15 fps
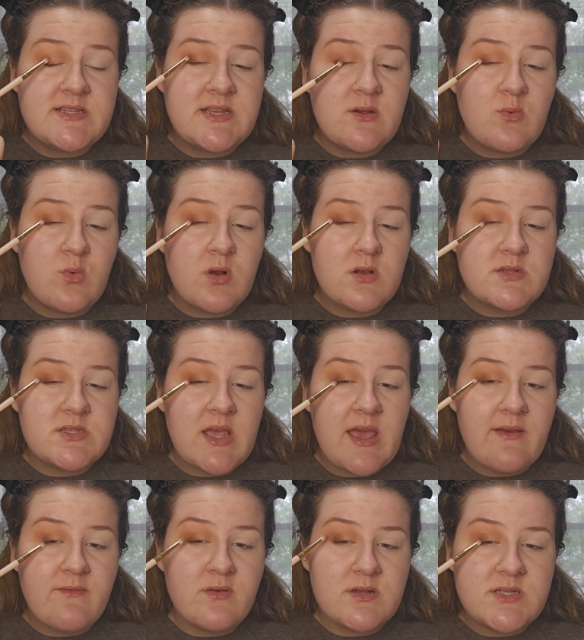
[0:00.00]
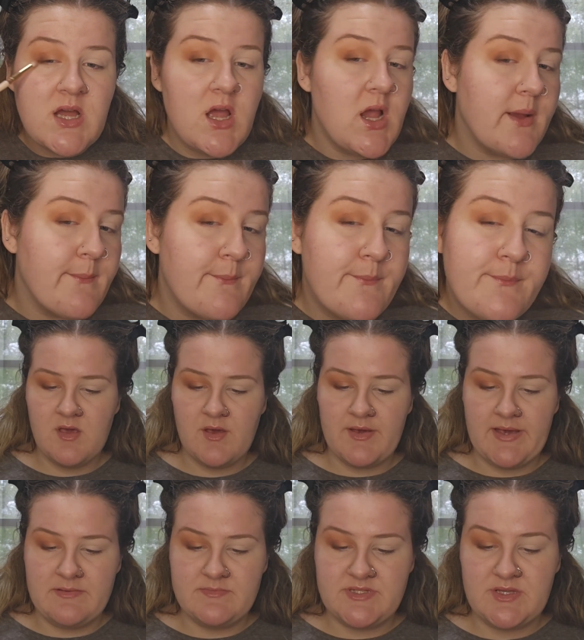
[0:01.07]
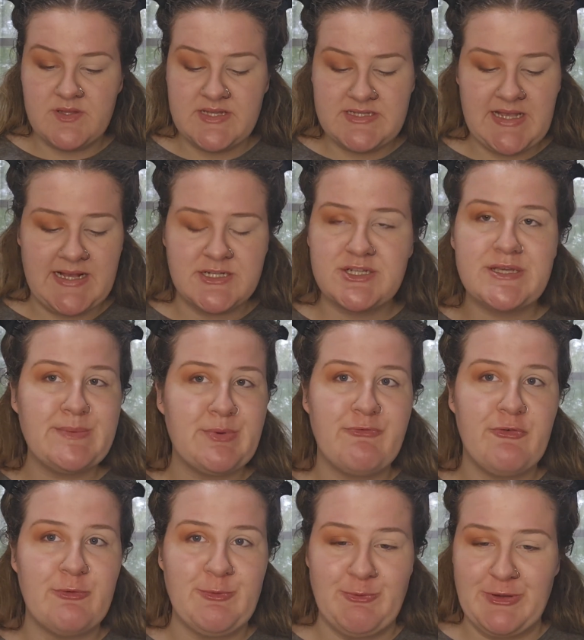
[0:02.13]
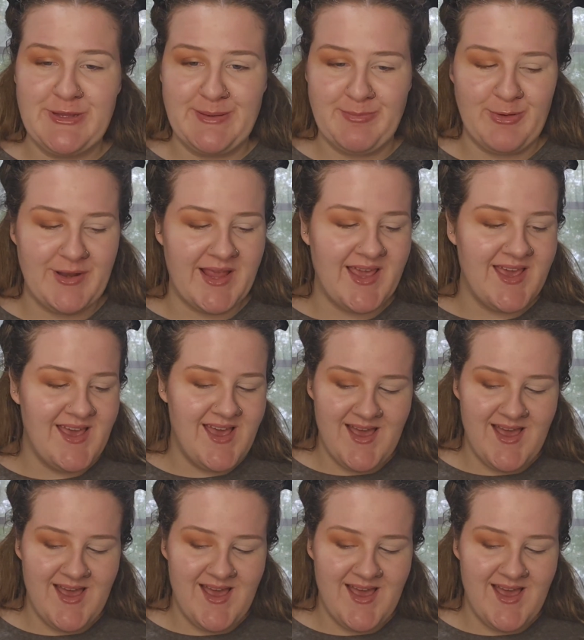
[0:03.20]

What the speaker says: and it works every time. Okay, so this actually performed really pretty.